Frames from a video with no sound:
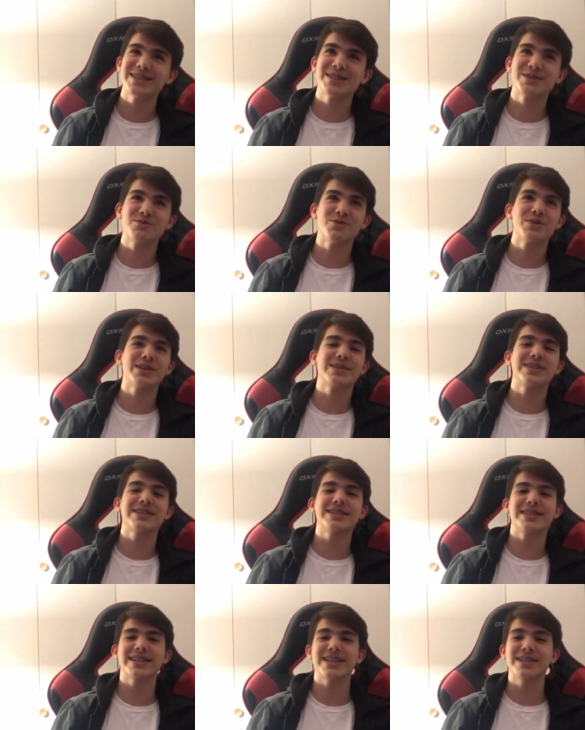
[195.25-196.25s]
School. Give,
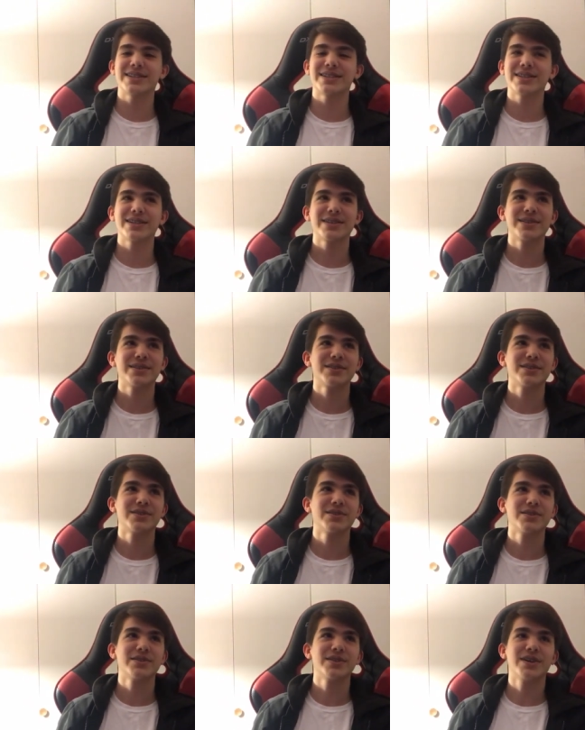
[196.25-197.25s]
give us a
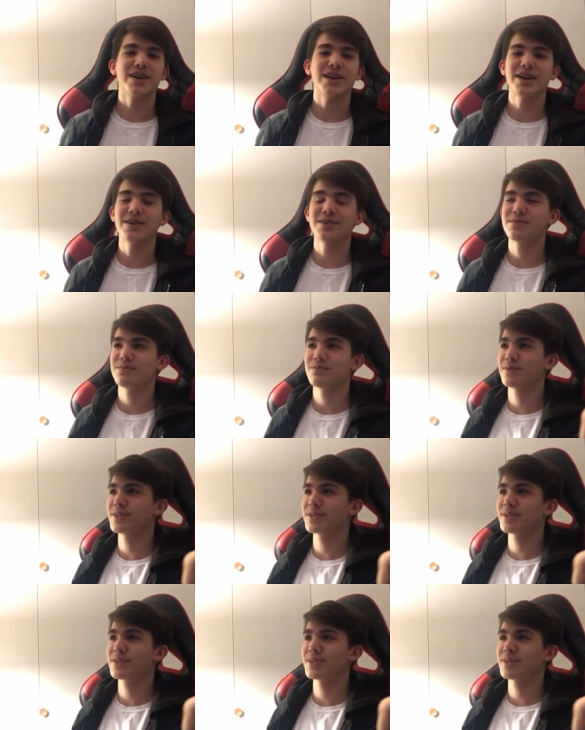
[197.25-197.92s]
school subject.